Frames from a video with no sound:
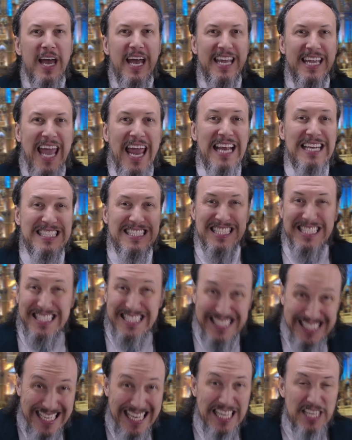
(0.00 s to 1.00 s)
against the
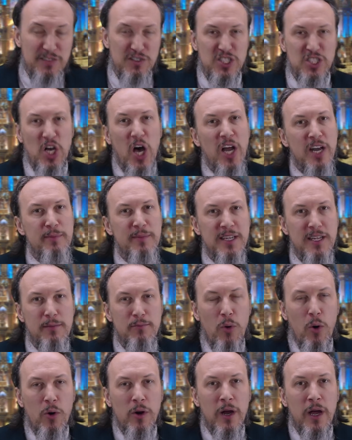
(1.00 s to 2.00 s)
sin of Sodom and
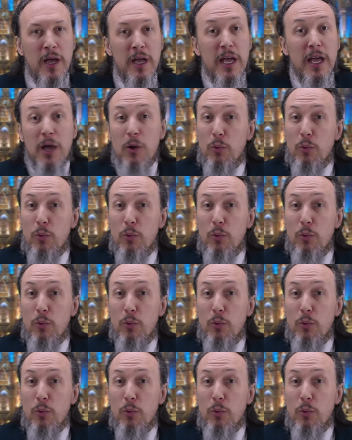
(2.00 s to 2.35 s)
Gomorrah?